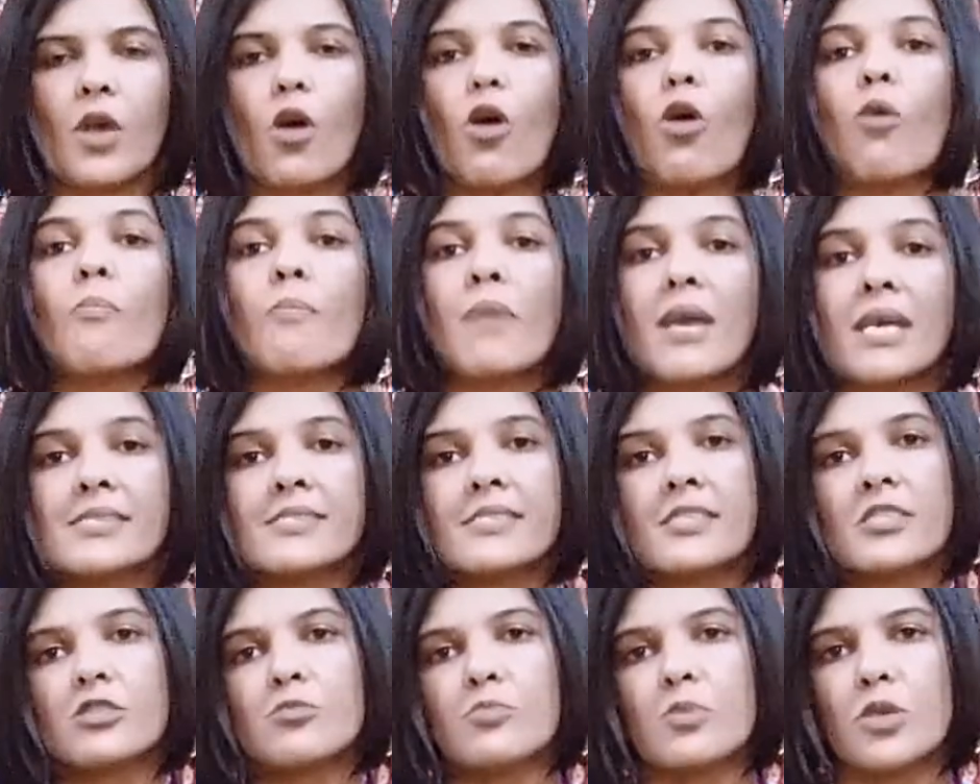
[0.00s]
Or
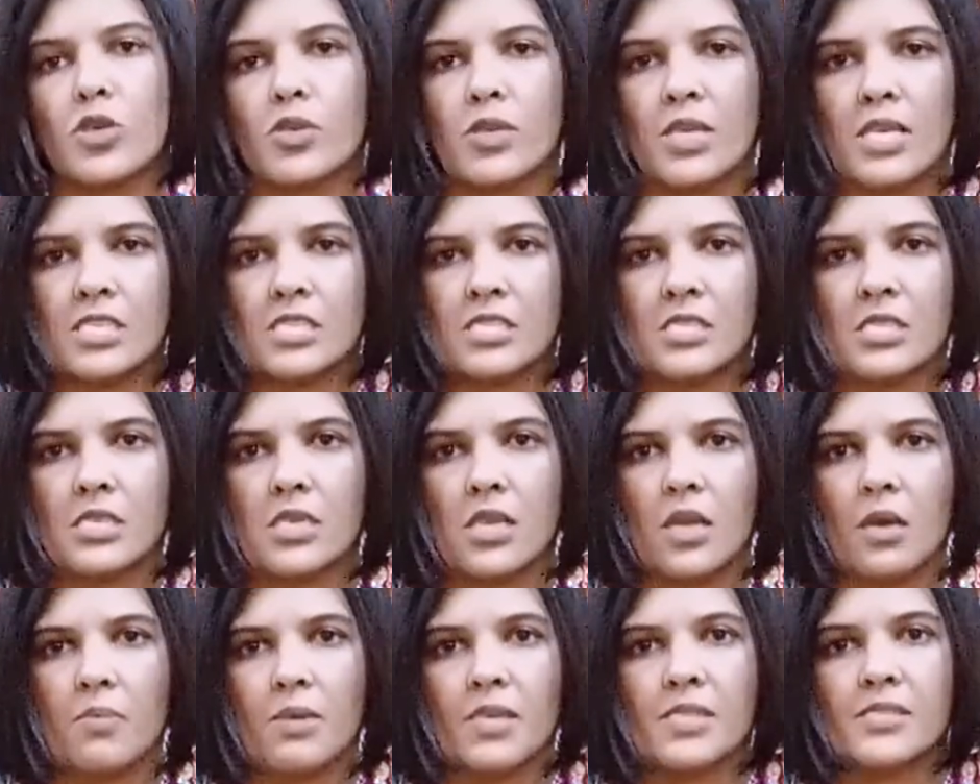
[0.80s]
message me on
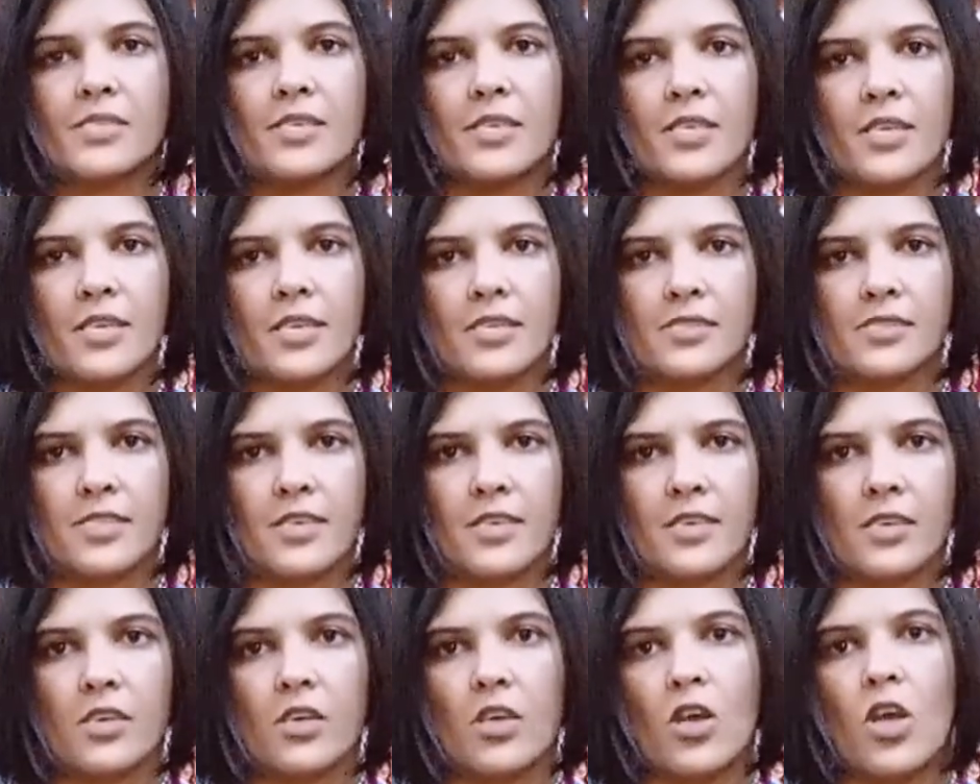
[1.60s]
Instagram at Danira
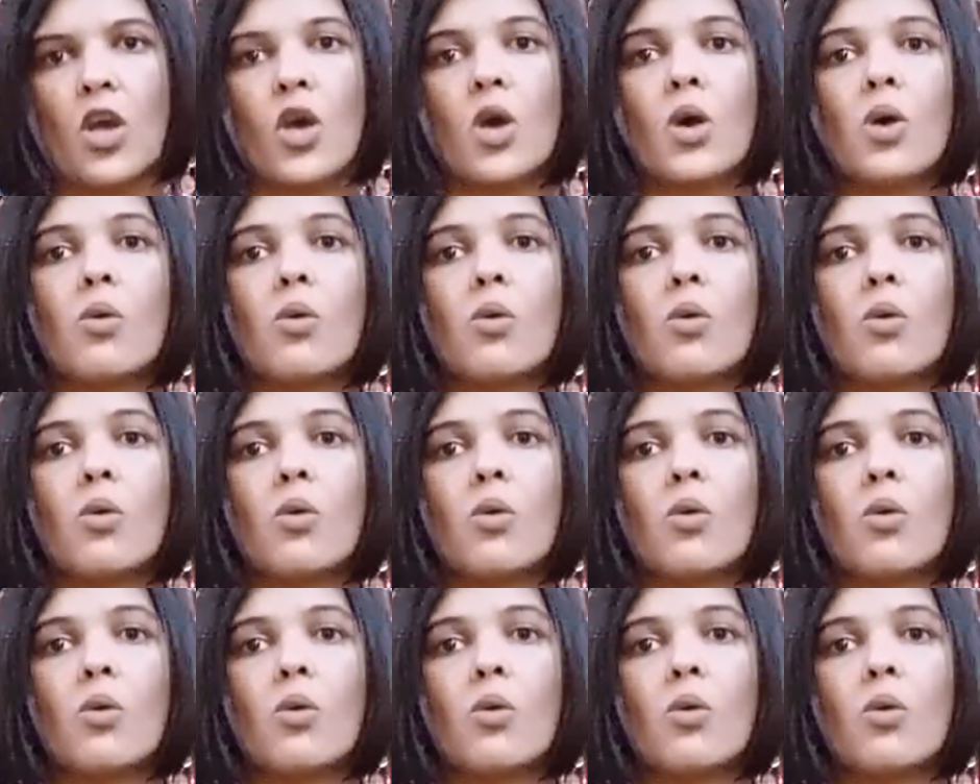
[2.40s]
Singh